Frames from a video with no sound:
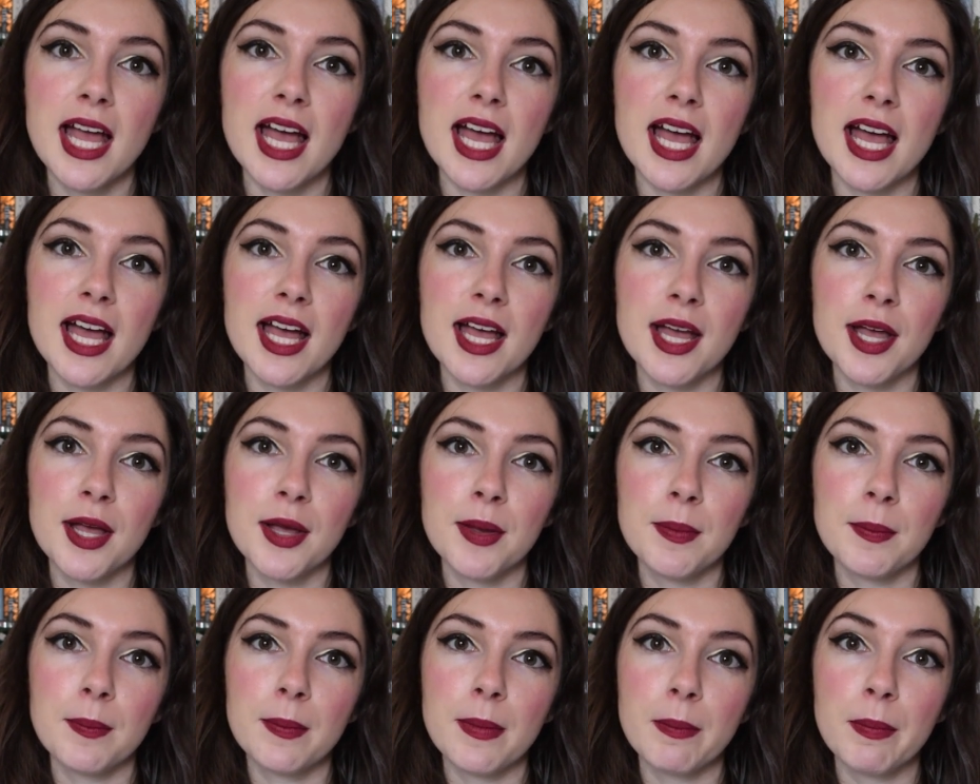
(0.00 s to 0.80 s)

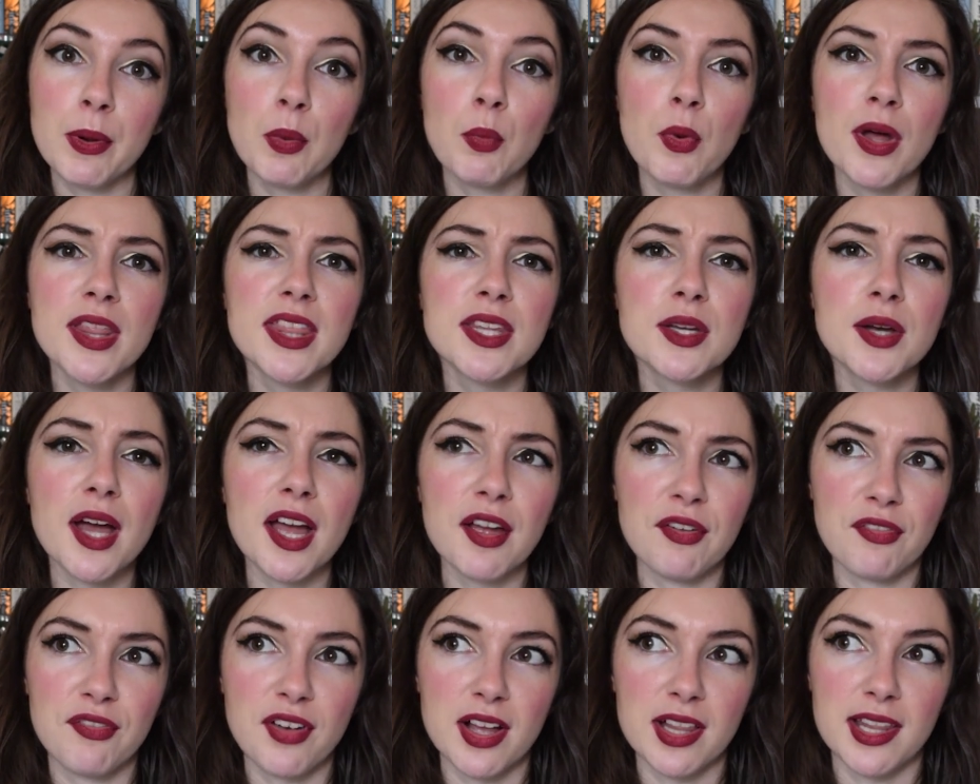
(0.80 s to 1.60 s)
but one that
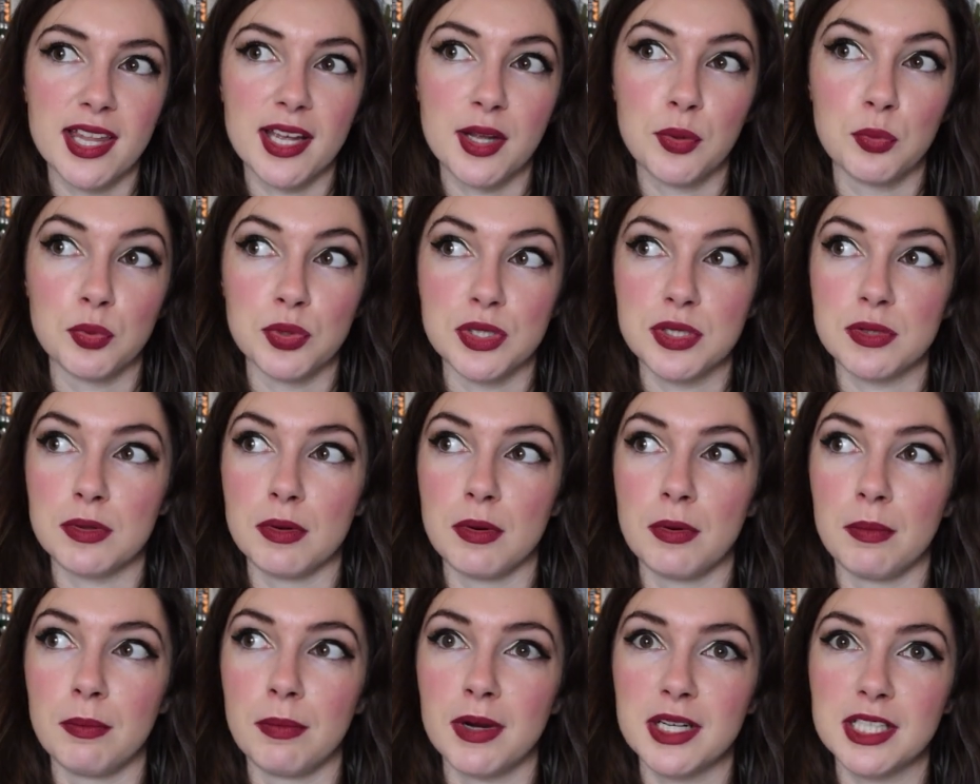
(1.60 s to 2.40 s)
I felt like was
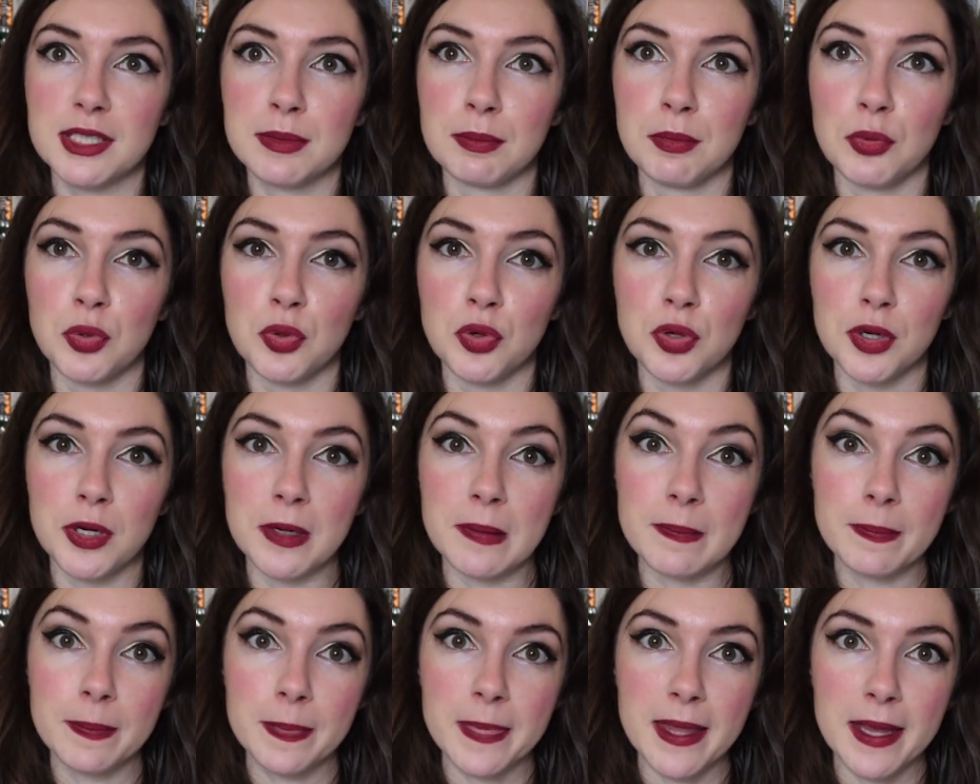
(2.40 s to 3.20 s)
much
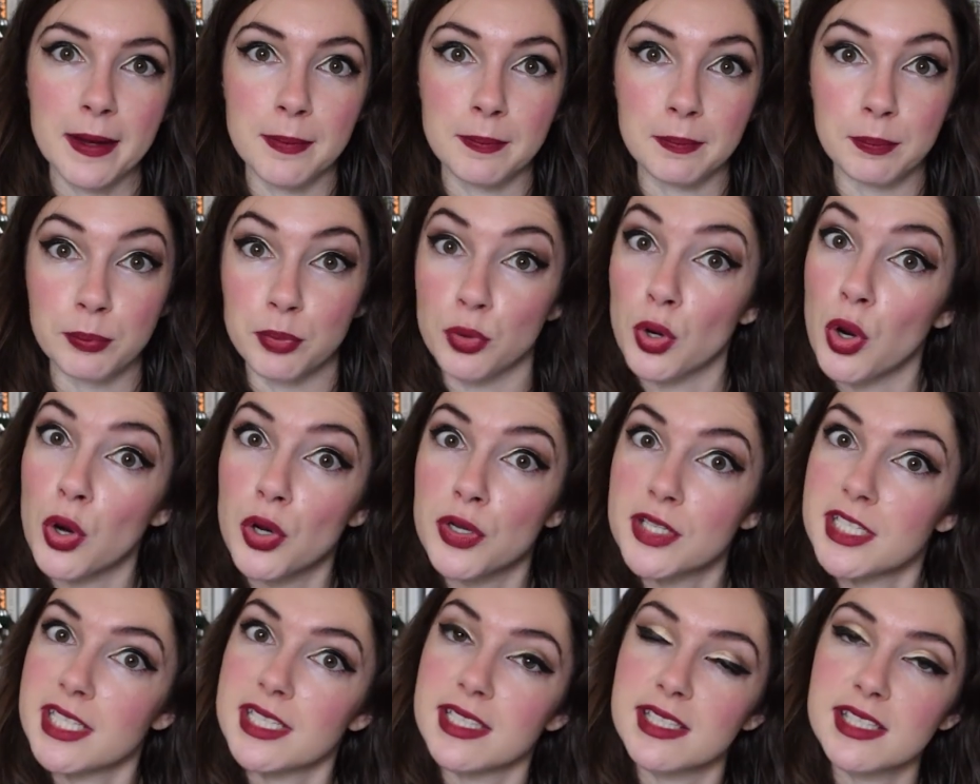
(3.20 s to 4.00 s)
more
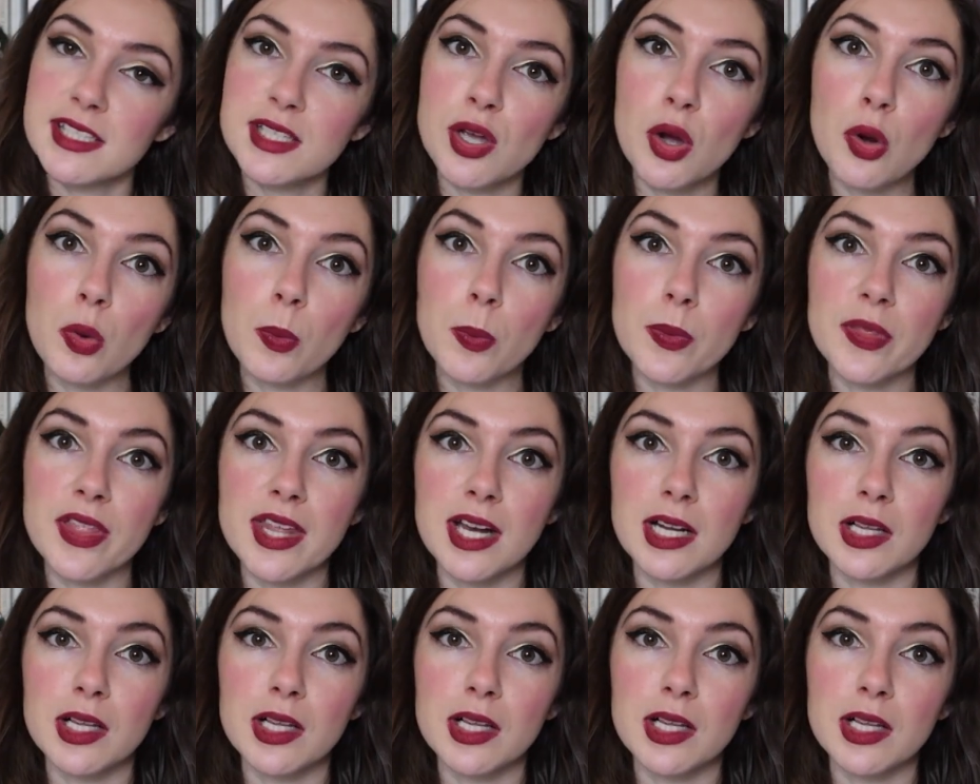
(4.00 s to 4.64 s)
broad in scope than